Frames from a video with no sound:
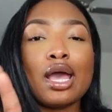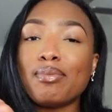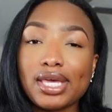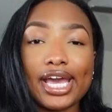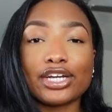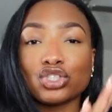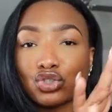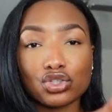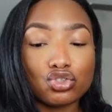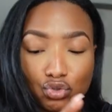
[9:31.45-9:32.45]
be
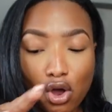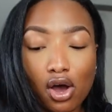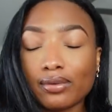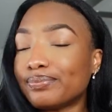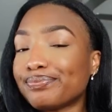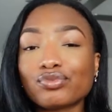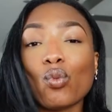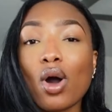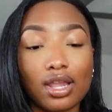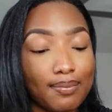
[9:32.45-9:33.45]
extra, draw
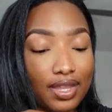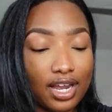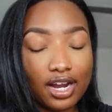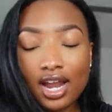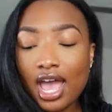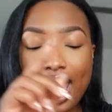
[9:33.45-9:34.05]
while I'm there.